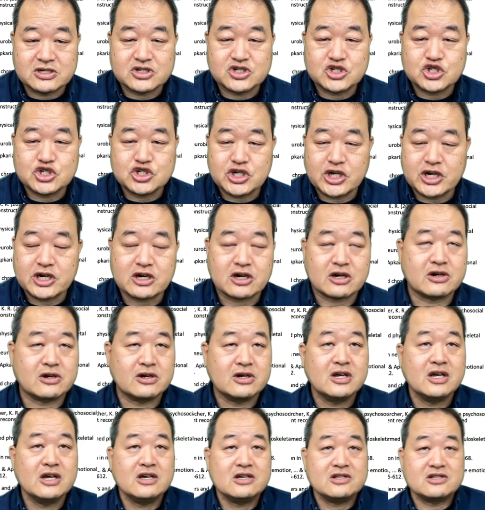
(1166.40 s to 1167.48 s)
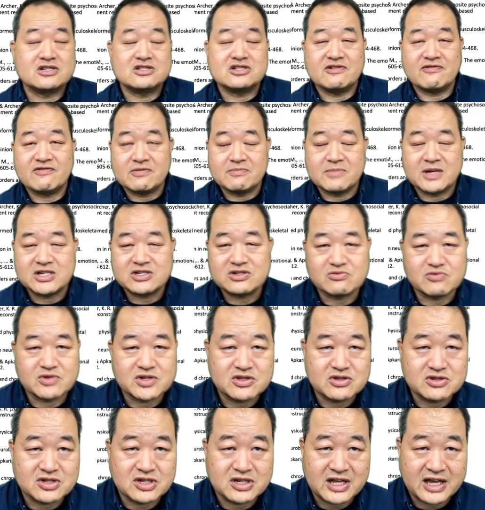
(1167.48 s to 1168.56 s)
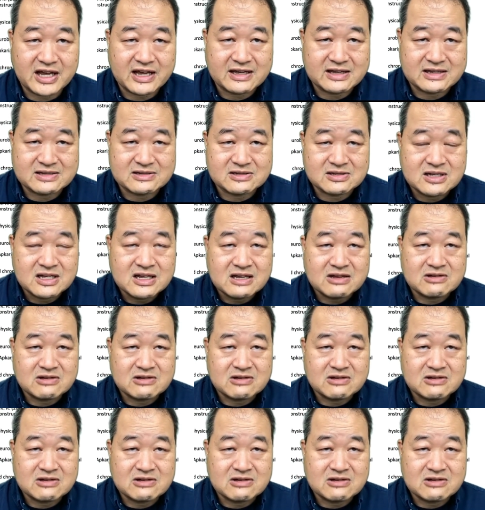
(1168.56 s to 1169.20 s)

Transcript: to share this information with you today and